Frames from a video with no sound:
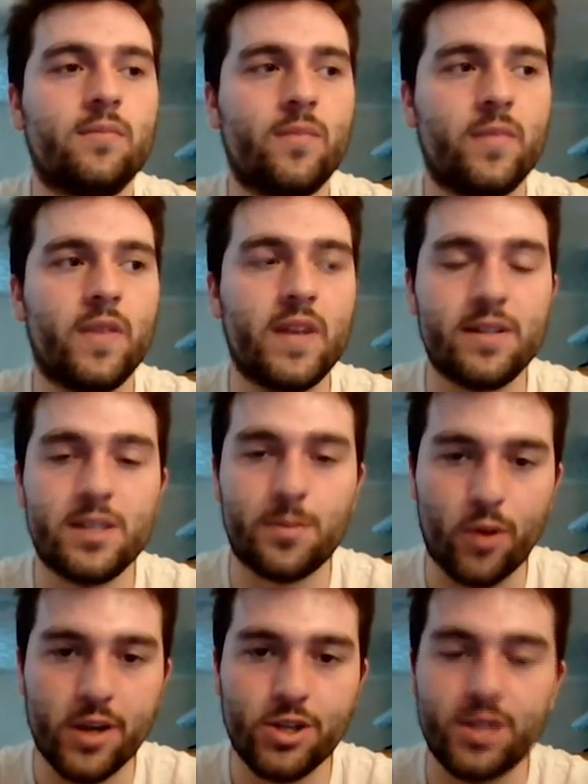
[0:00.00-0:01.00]

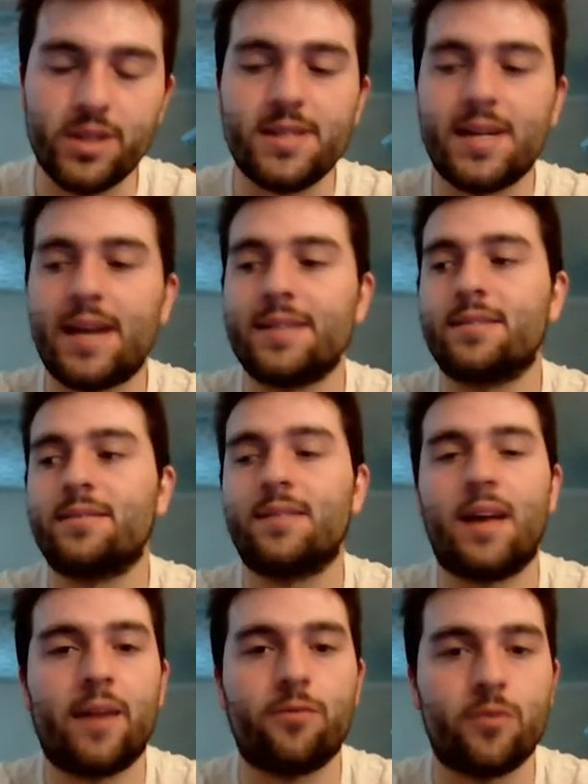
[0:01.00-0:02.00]
inspiration these guys
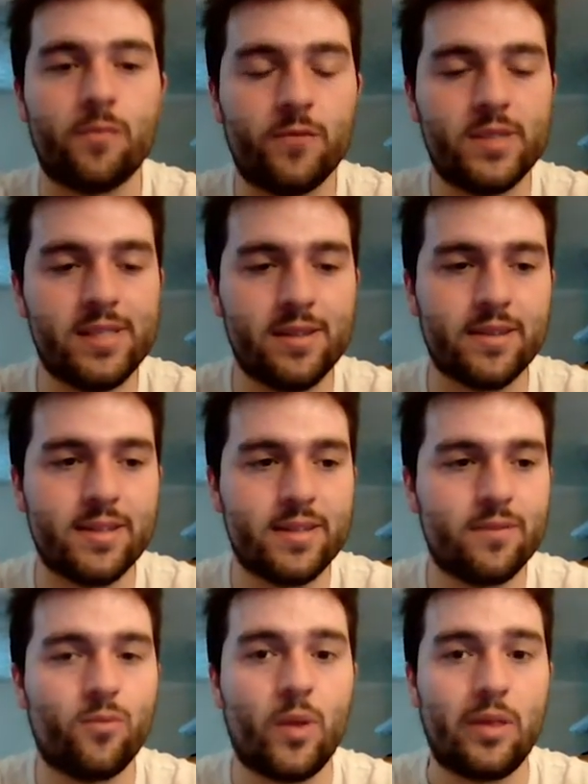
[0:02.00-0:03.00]
have from Slint
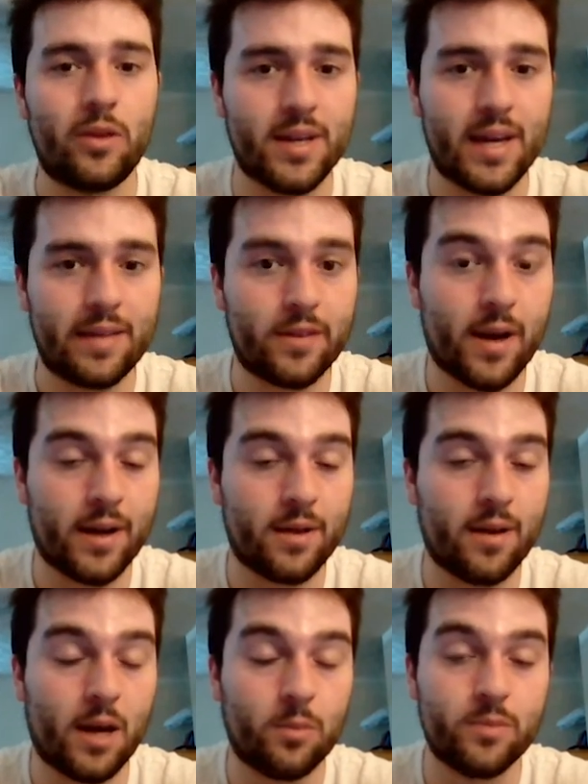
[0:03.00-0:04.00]
when looking at their
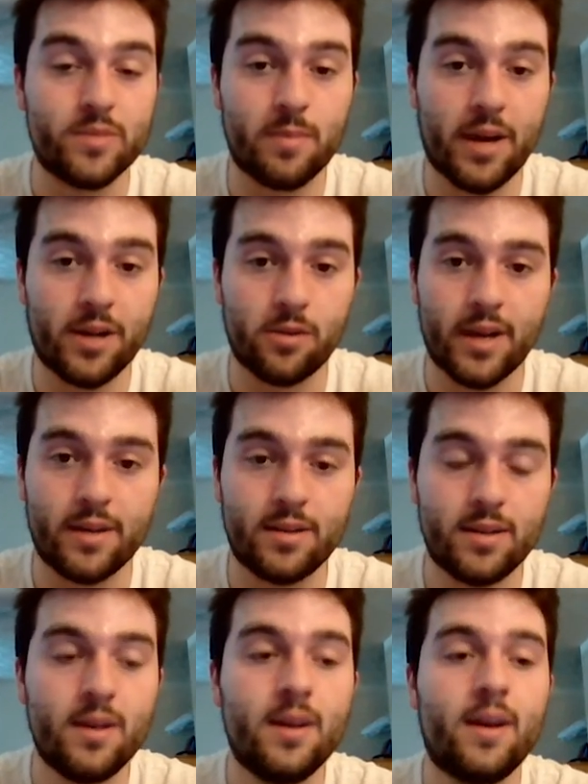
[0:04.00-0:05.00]
album Spiderland
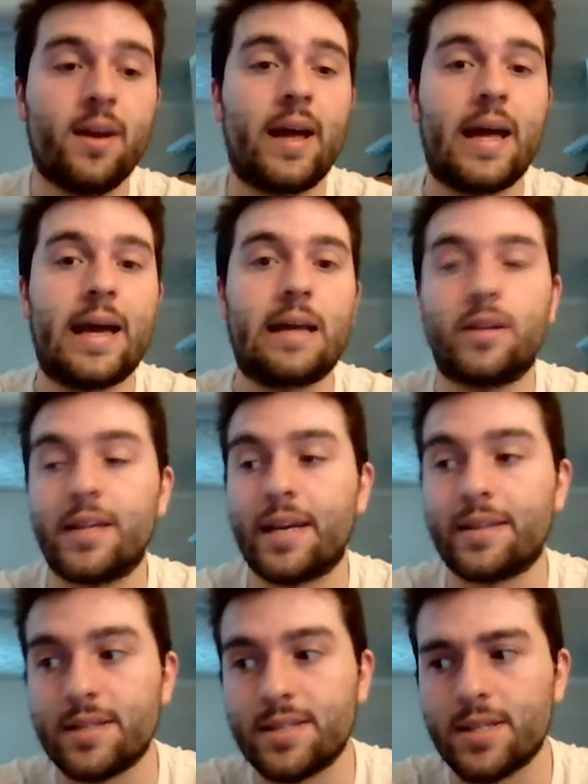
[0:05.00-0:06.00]
and looking
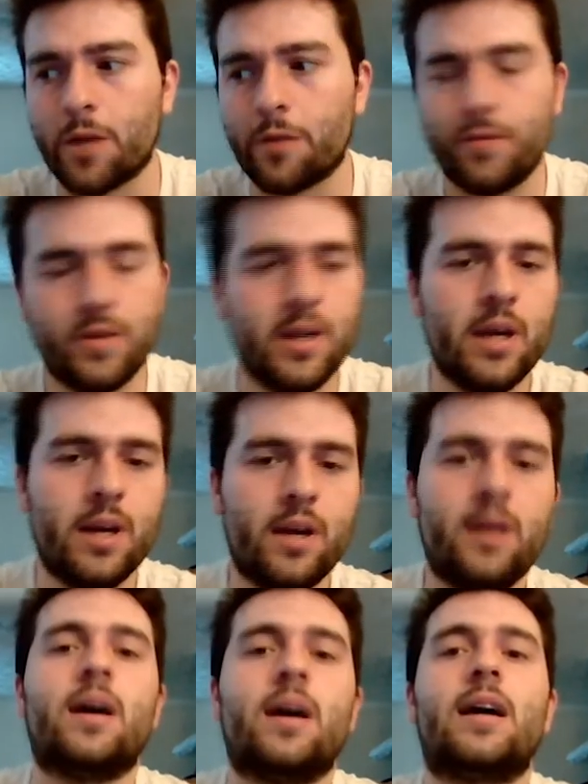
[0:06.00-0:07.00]
at this stuff.
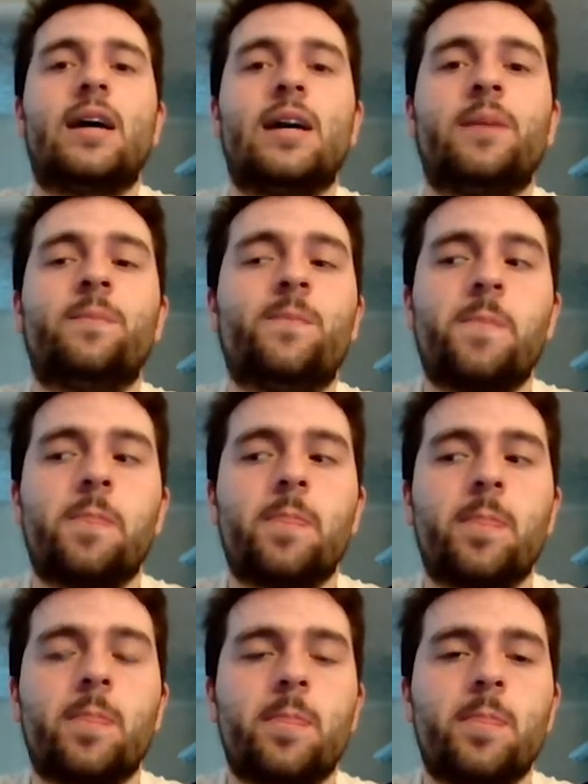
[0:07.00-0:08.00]

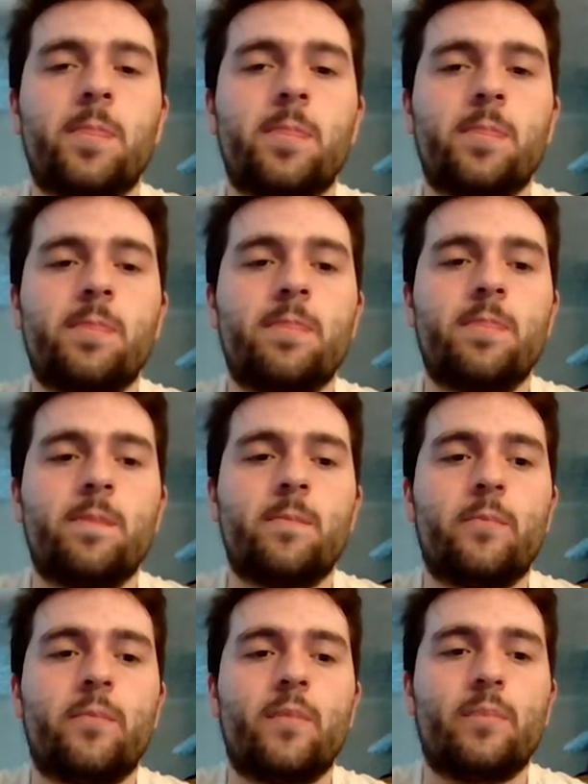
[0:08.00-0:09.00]

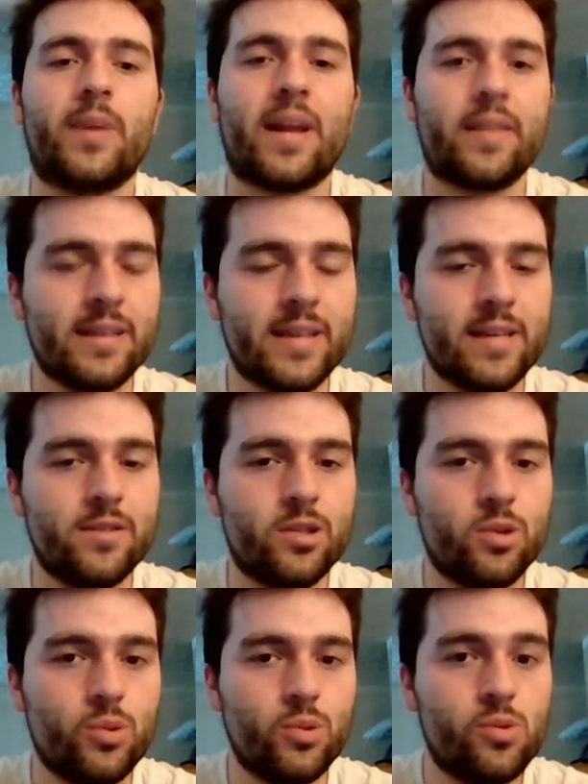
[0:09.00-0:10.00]
But I think they
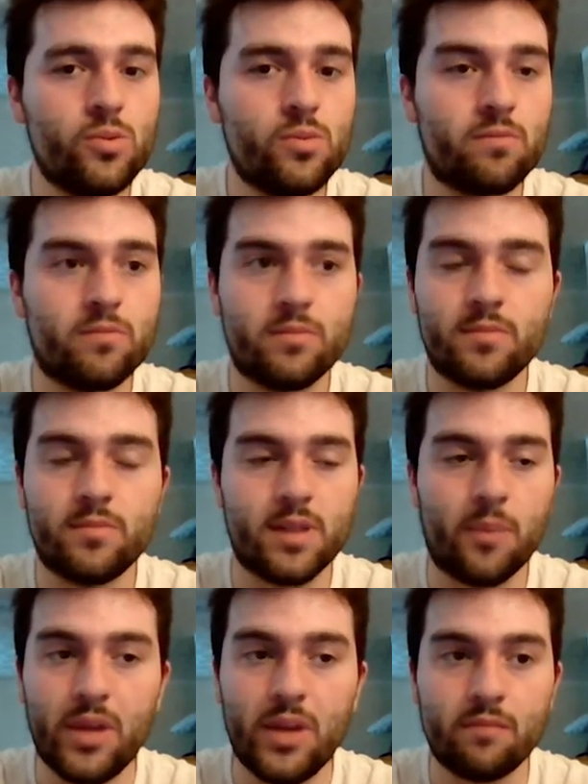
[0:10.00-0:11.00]
do
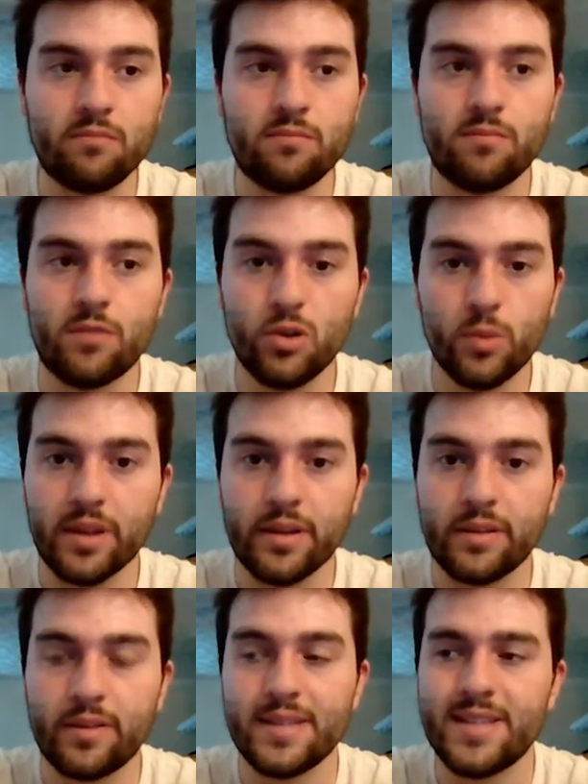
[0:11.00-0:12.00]
something new with
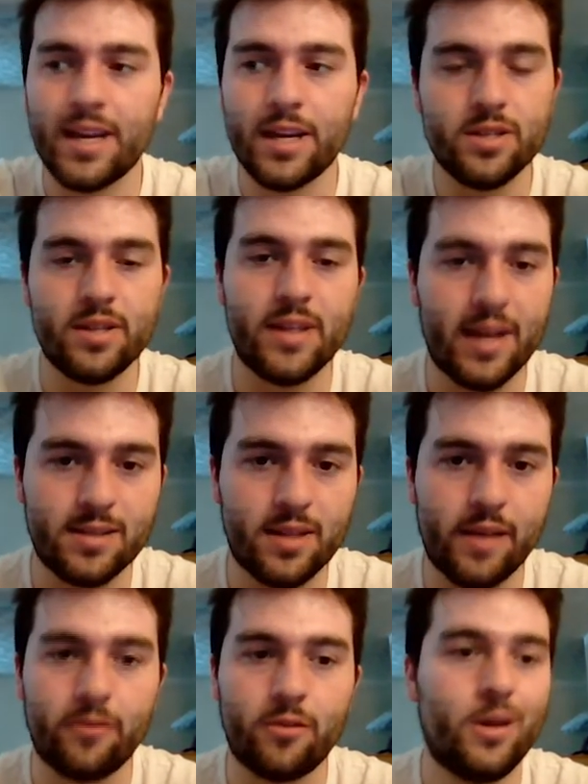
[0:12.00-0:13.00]
it. They take it to the next
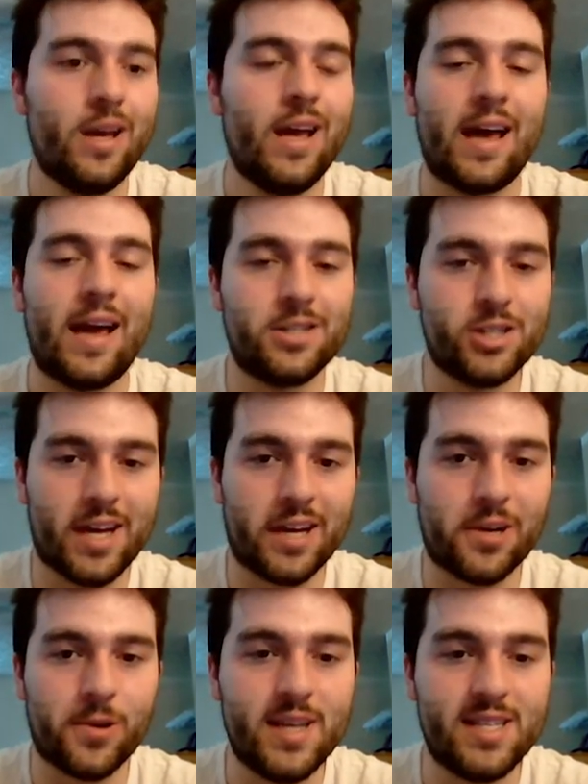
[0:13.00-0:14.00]
level. And it's just kind
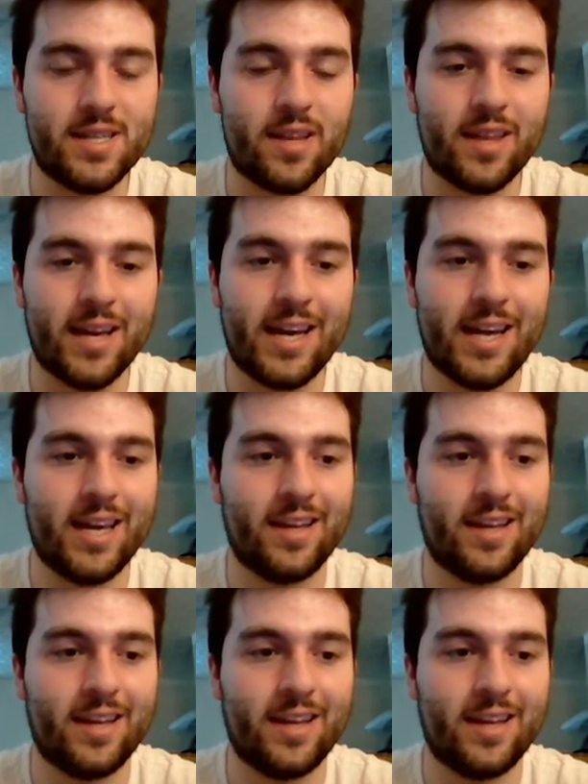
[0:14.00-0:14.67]
of crazy to think